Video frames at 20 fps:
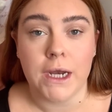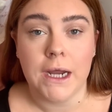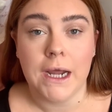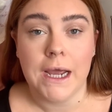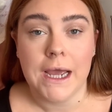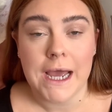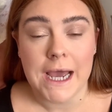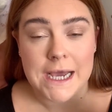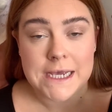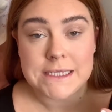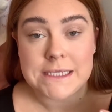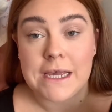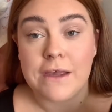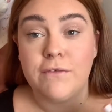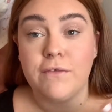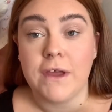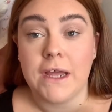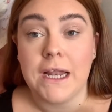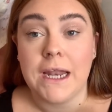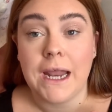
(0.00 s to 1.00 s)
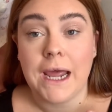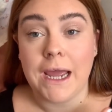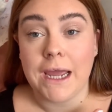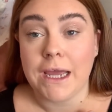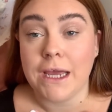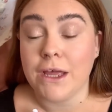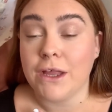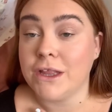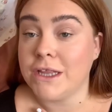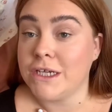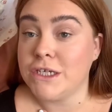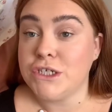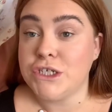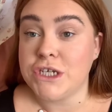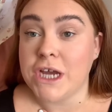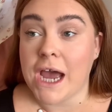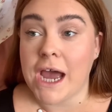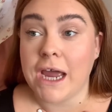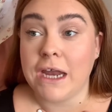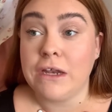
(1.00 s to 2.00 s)
as I feel like the
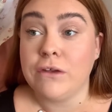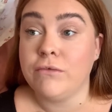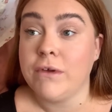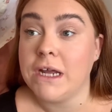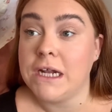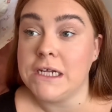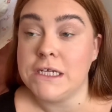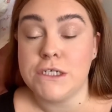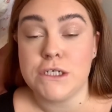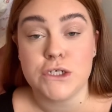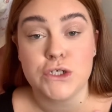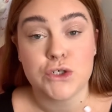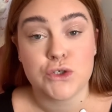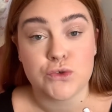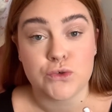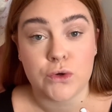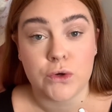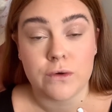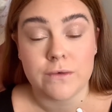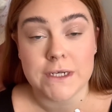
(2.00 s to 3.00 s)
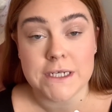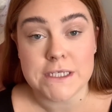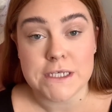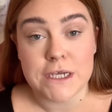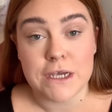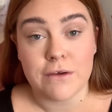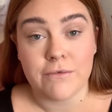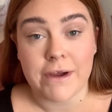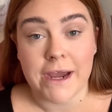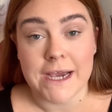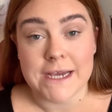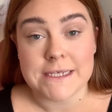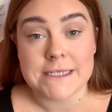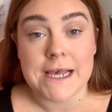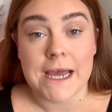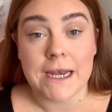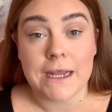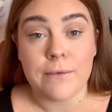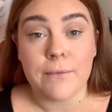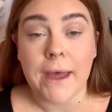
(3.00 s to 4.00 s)
shine really does draw it to your eyes
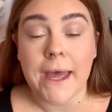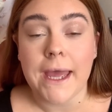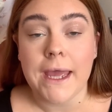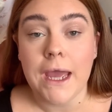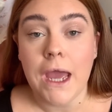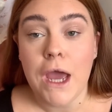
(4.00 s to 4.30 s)
anyway.